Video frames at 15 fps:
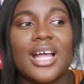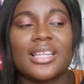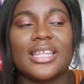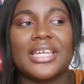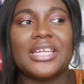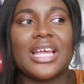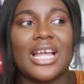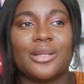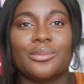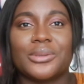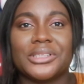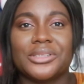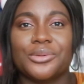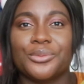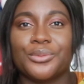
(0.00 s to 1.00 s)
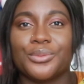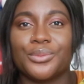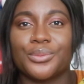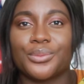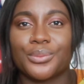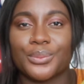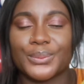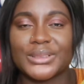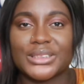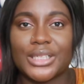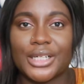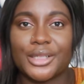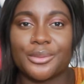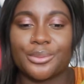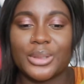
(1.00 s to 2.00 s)
Like, I would
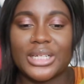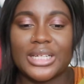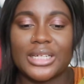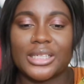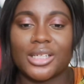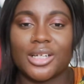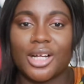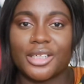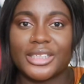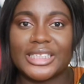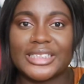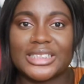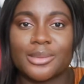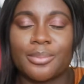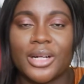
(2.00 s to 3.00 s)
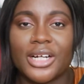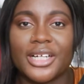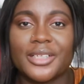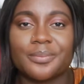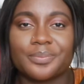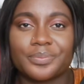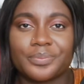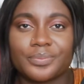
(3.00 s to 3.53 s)
start reading Nari's part